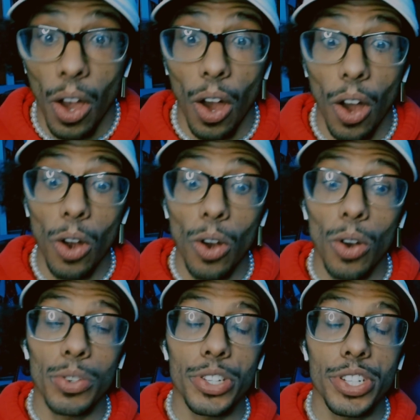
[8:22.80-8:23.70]

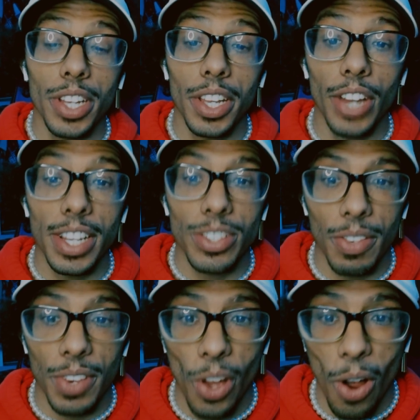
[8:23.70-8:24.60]
Oh shit, you guys don't
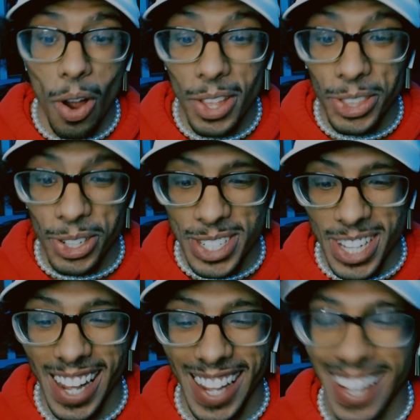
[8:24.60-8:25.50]
even know that there's time.